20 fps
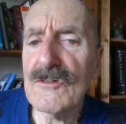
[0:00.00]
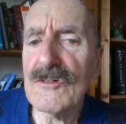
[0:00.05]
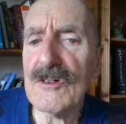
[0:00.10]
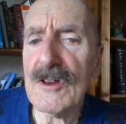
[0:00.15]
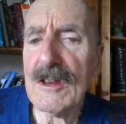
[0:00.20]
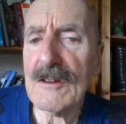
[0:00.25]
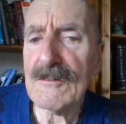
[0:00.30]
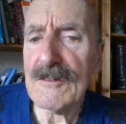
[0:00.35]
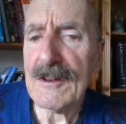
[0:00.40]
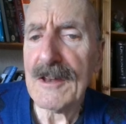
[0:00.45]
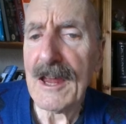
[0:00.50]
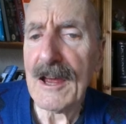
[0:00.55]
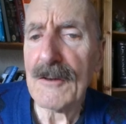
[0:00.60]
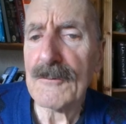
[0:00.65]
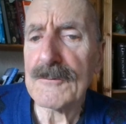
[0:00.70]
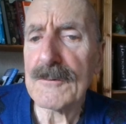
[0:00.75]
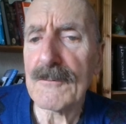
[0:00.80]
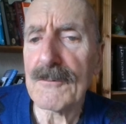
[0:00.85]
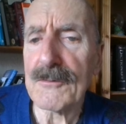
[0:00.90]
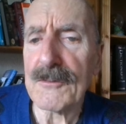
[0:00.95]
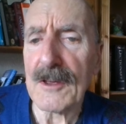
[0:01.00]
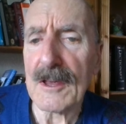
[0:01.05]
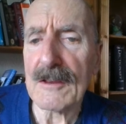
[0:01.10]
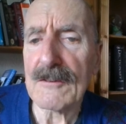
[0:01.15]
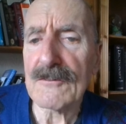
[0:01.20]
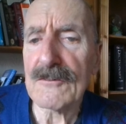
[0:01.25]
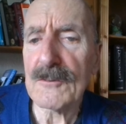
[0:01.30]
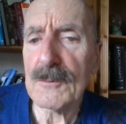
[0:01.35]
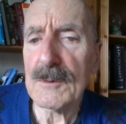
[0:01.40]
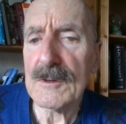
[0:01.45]
cheated out of
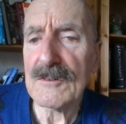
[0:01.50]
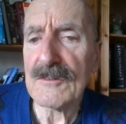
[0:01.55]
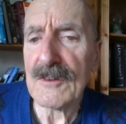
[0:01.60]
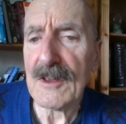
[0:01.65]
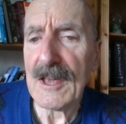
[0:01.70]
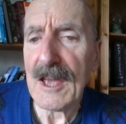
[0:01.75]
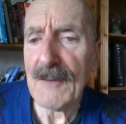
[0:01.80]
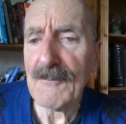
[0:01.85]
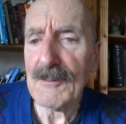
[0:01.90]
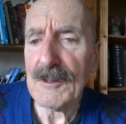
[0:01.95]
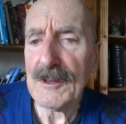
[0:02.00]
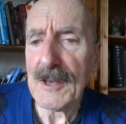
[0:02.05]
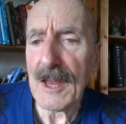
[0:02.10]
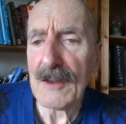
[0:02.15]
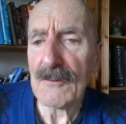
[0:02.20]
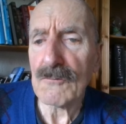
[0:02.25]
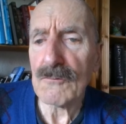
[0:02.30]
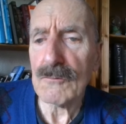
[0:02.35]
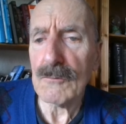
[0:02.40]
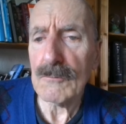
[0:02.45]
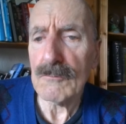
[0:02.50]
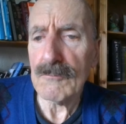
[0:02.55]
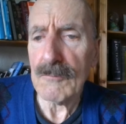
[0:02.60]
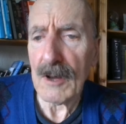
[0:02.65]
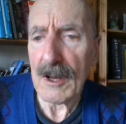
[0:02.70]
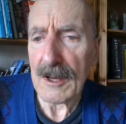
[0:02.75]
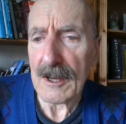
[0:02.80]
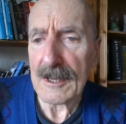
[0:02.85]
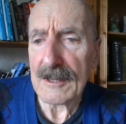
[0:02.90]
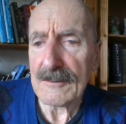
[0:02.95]
things to which they have a natural
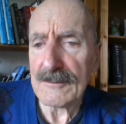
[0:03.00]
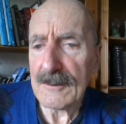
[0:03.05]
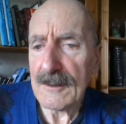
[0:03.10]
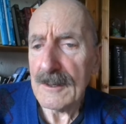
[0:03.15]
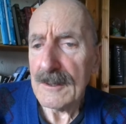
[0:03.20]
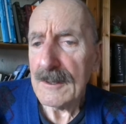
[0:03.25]
right